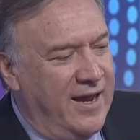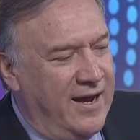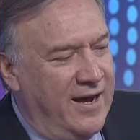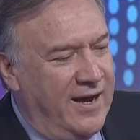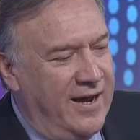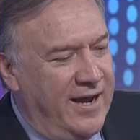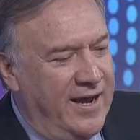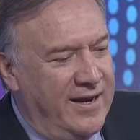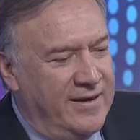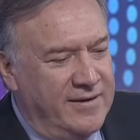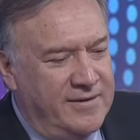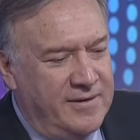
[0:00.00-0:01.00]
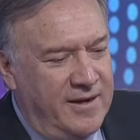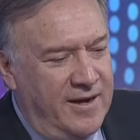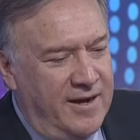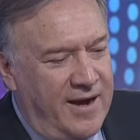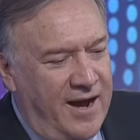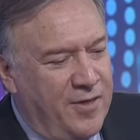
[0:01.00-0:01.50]
Uh, and
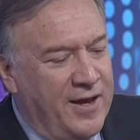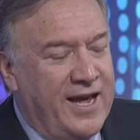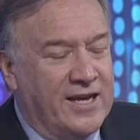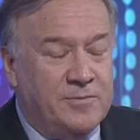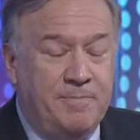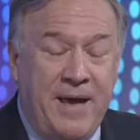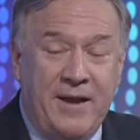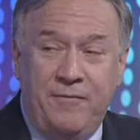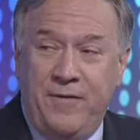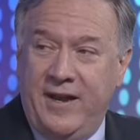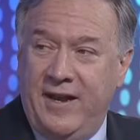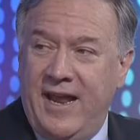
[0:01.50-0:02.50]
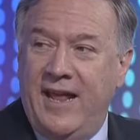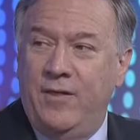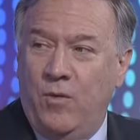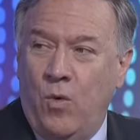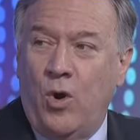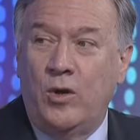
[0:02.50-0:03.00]
uh, I think has benefited, and
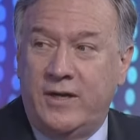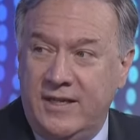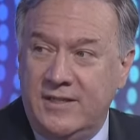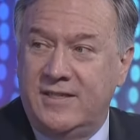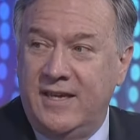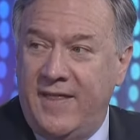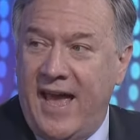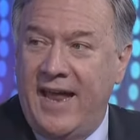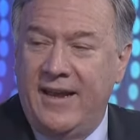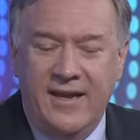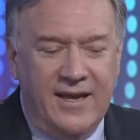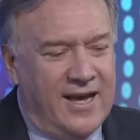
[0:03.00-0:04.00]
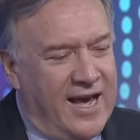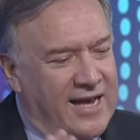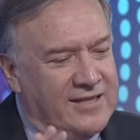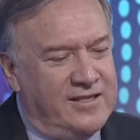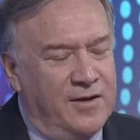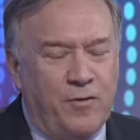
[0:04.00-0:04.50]
the world can see that
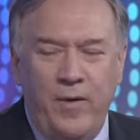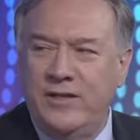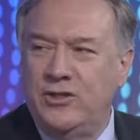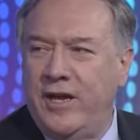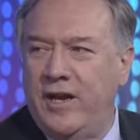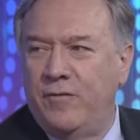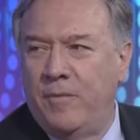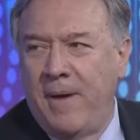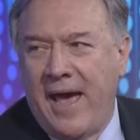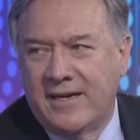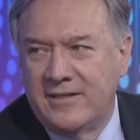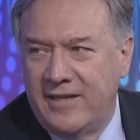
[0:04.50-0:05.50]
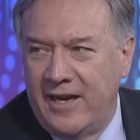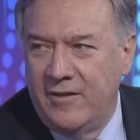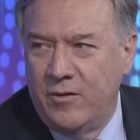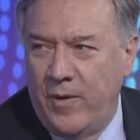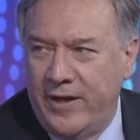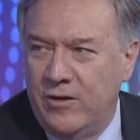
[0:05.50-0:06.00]
as differentiated from Pakistan
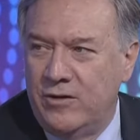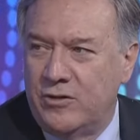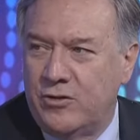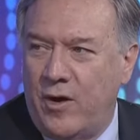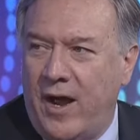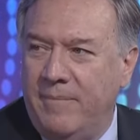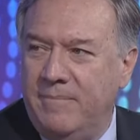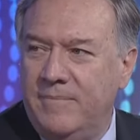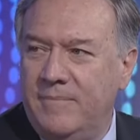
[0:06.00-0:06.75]
in the way you describe.